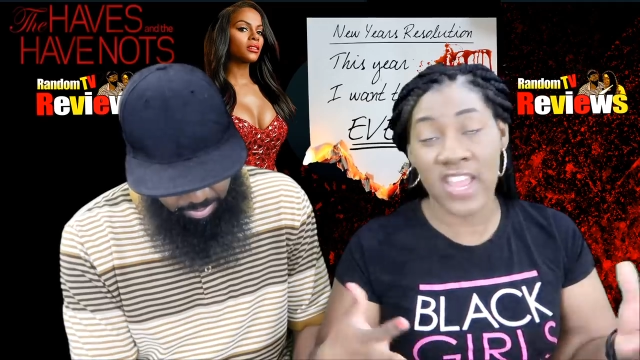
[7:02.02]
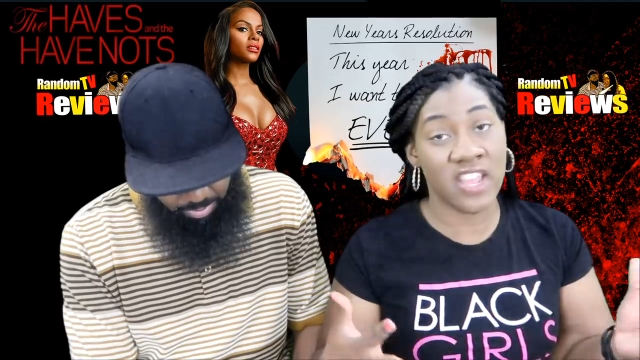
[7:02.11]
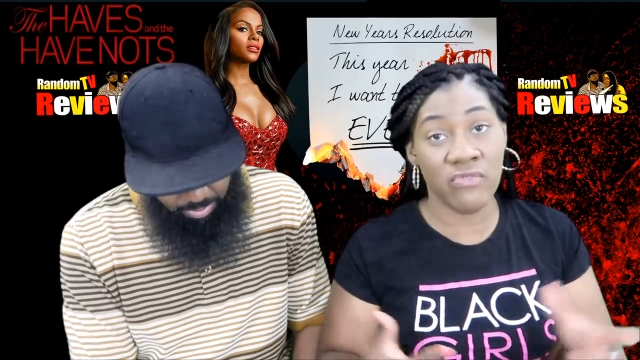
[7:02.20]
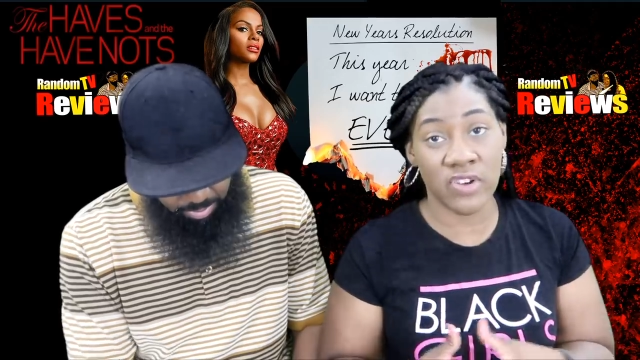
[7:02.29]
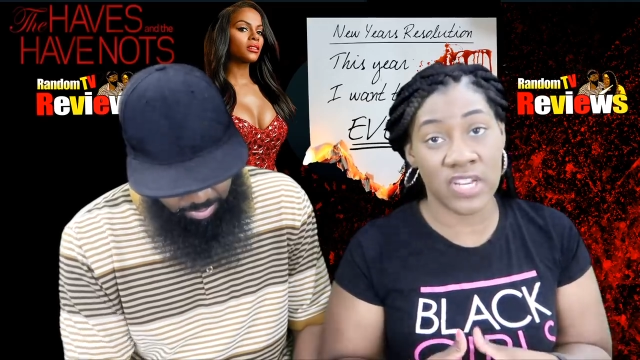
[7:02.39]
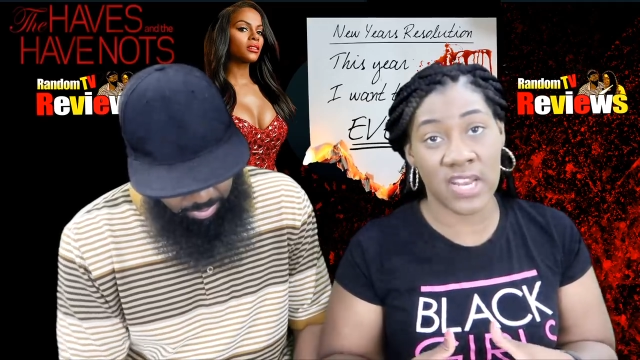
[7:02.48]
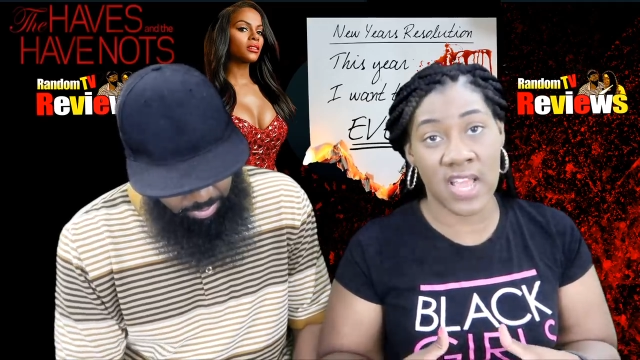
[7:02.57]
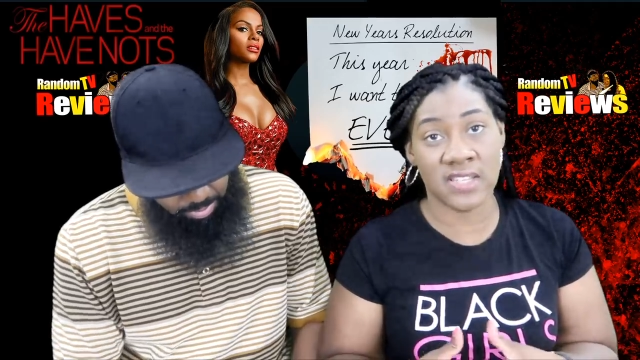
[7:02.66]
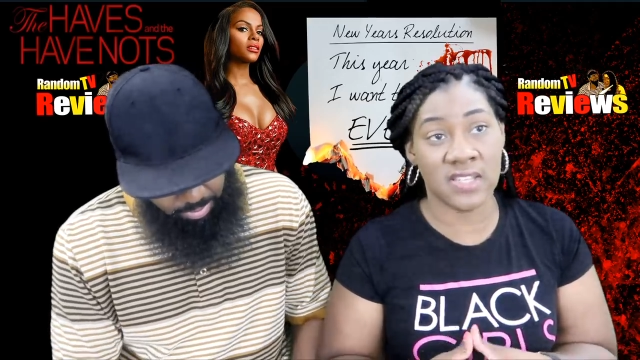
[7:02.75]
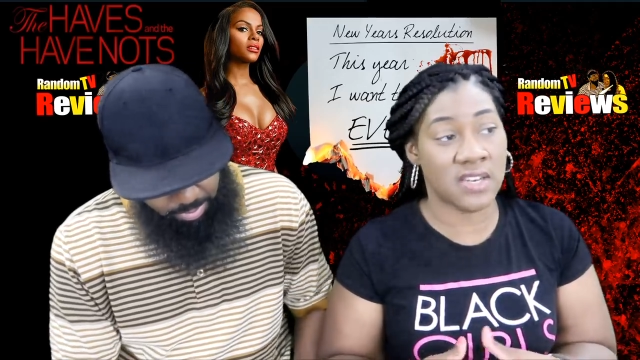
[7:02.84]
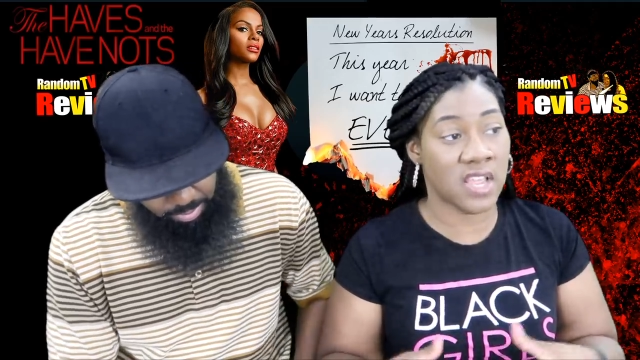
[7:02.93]
Speaker 1: now he
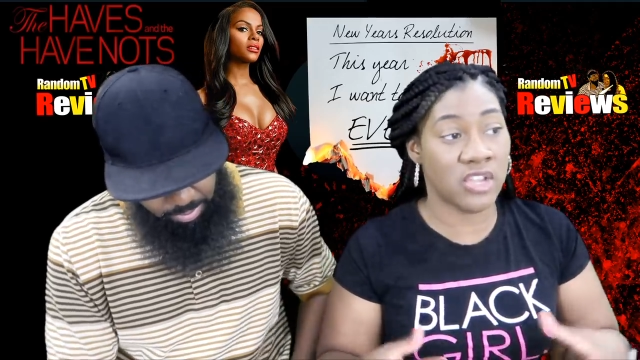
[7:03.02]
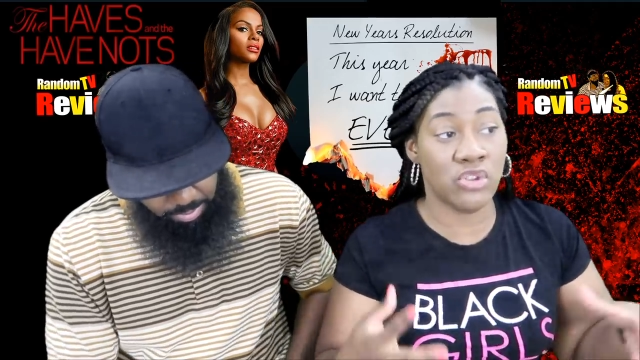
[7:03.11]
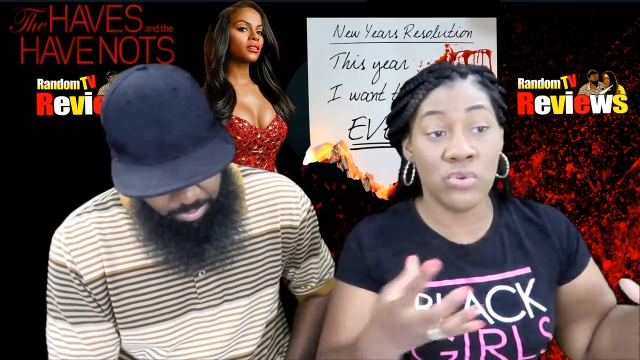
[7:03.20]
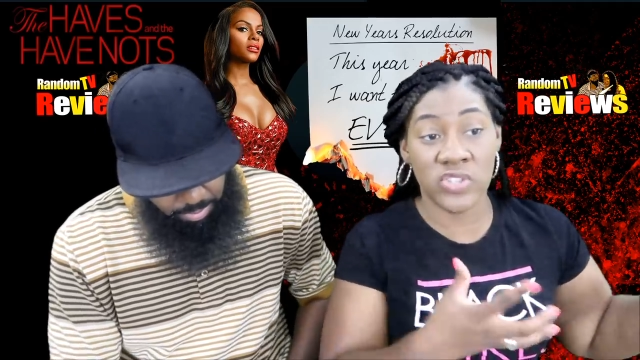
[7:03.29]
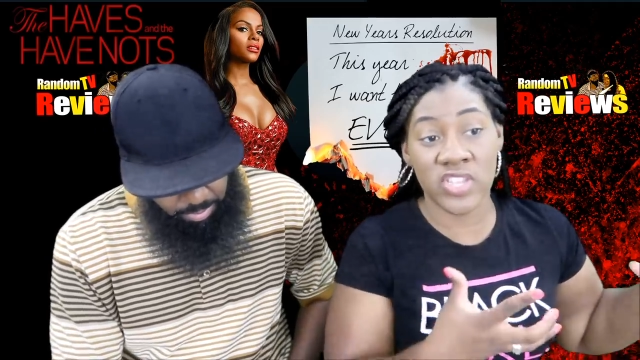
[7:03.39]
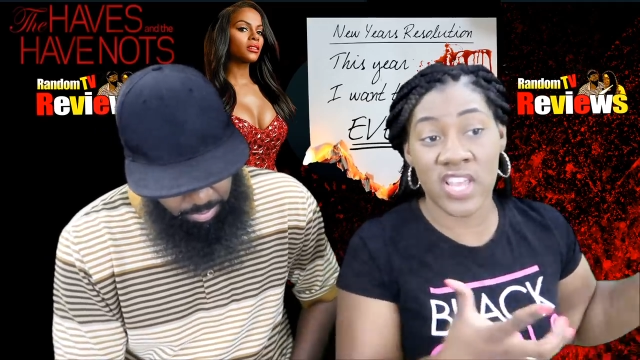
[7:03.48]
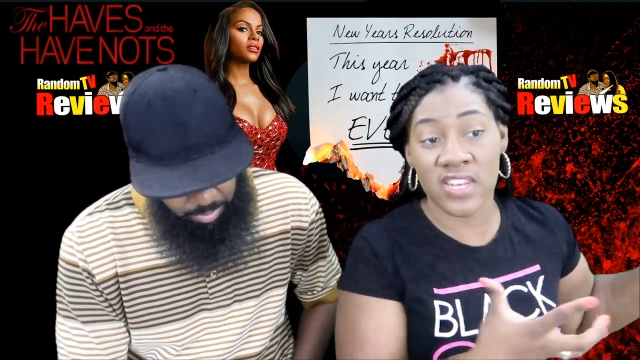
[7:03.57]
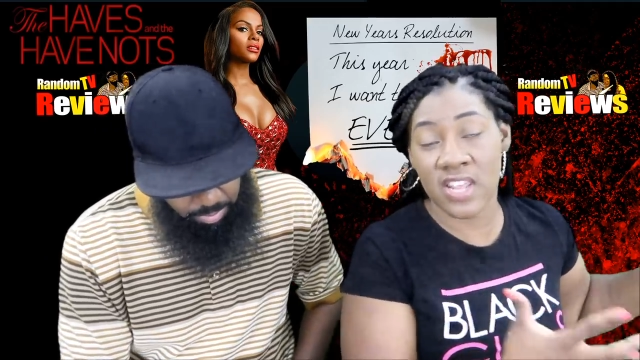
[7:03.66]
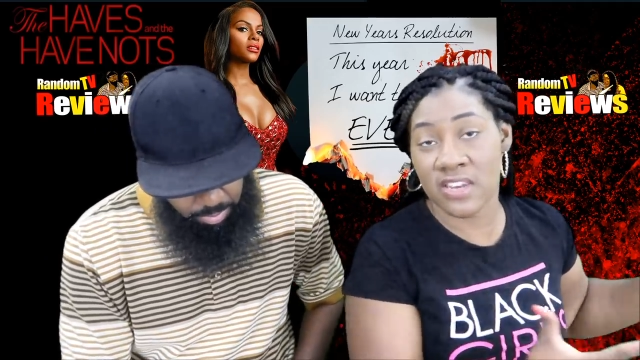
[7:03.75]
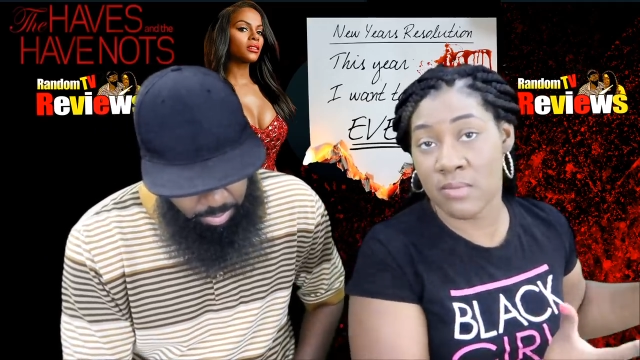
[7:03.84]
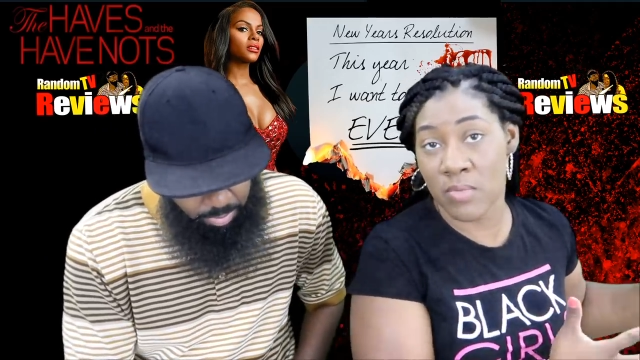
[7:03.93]
realizing that you
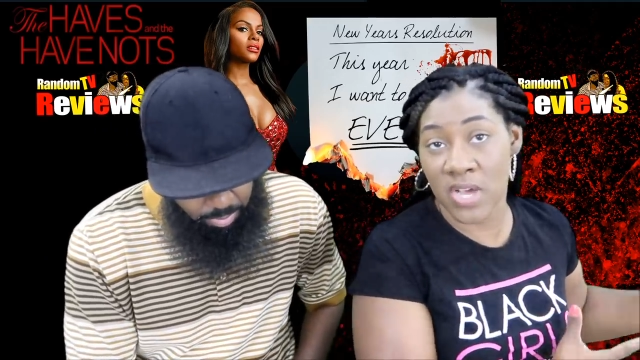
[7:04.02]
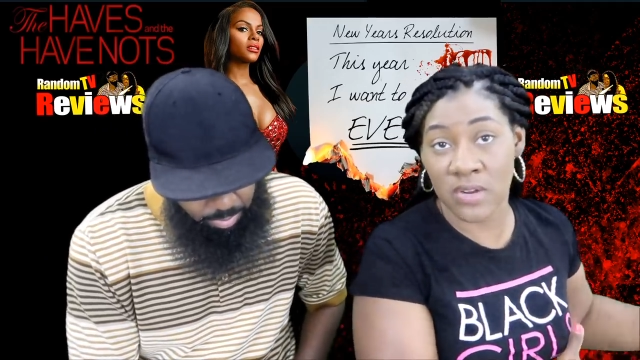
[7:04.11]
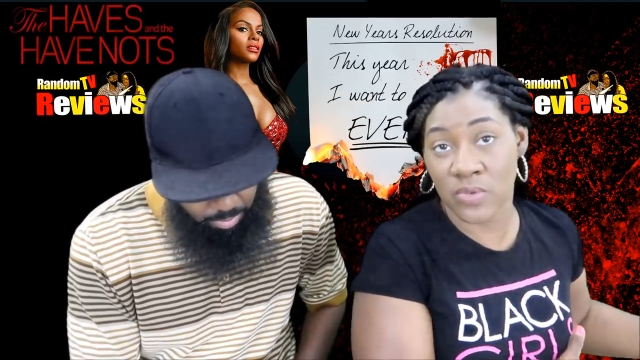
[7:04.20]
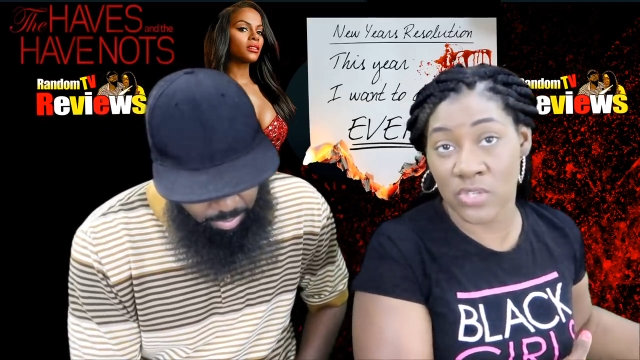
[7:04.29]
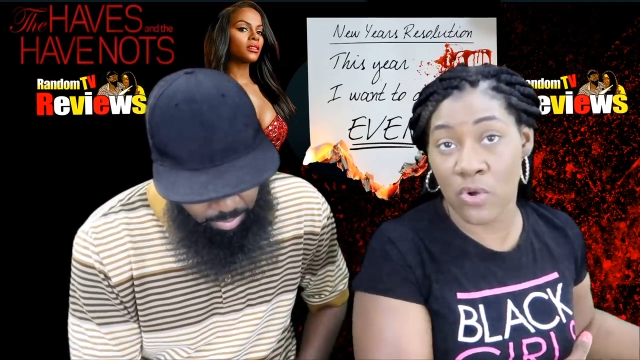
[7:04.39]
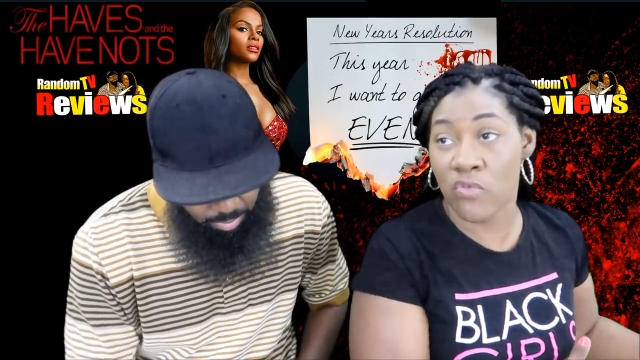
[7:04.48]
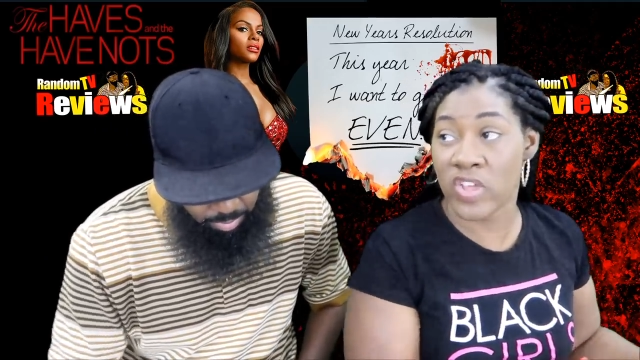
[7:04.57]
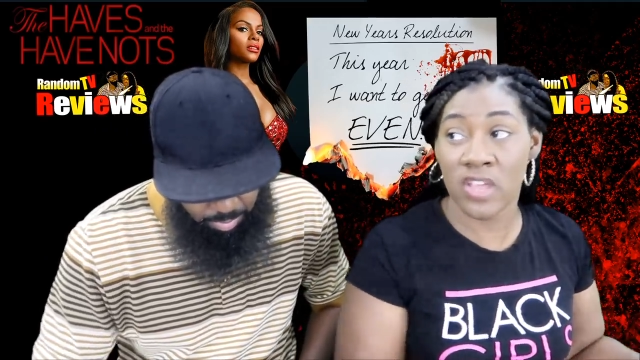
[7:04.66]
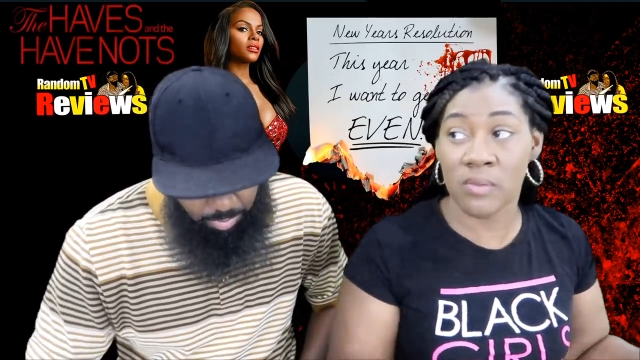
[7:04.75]
said that the money was over